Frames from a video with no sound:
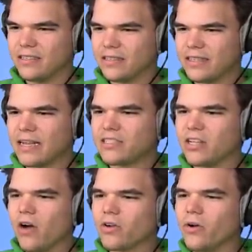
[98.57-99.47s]
you're That's
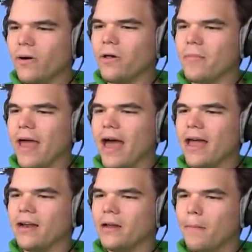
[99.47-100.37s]
so cool, man. You have to get it
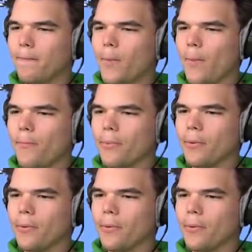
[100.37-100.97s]
in and then do it.